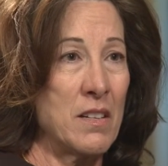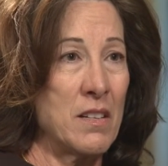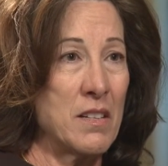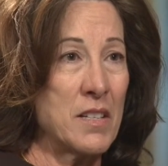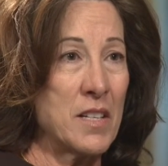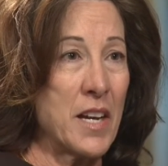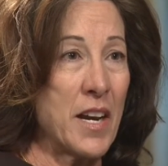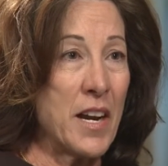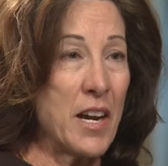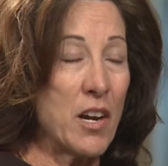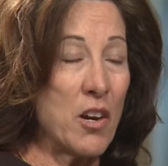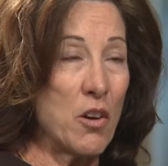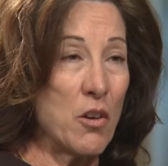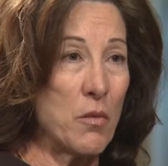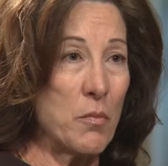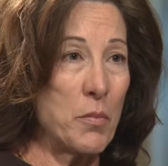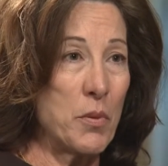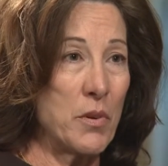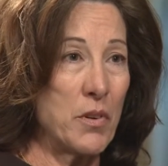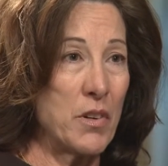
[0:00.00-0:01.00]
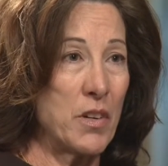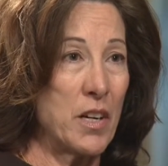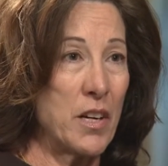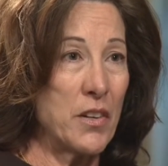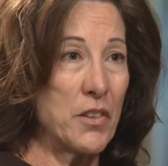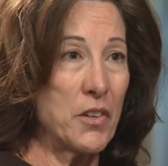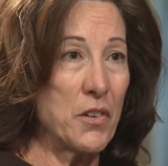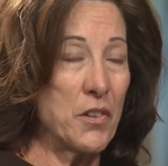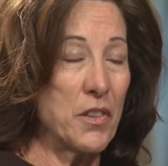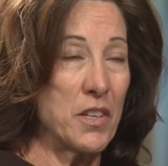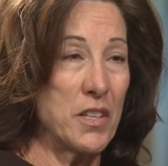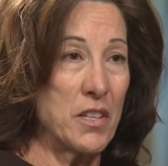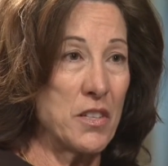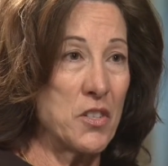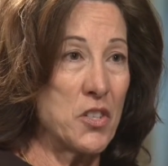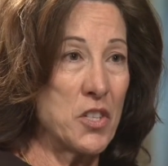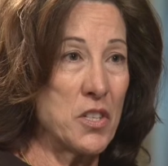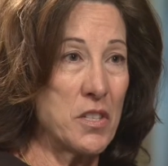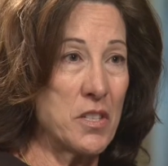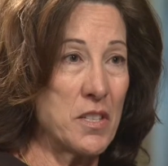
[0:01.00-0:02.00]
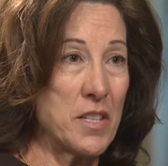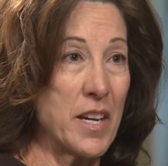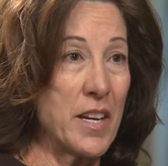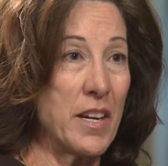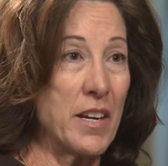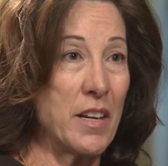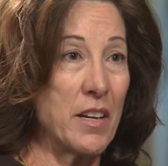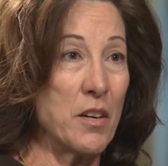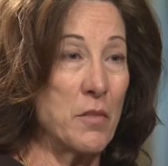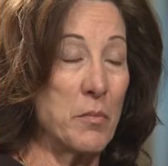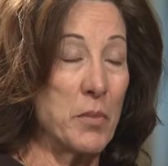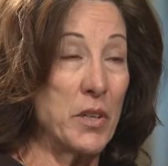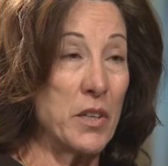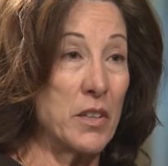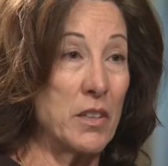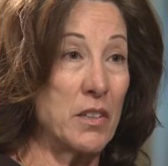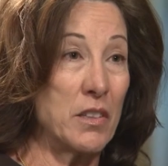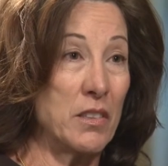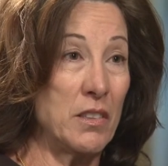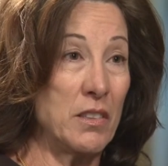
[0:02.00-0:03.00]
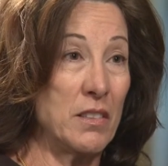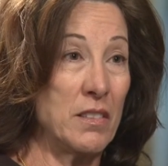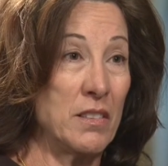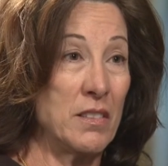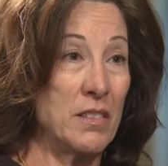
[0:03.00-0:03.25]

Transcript: to help other than just taking a pill,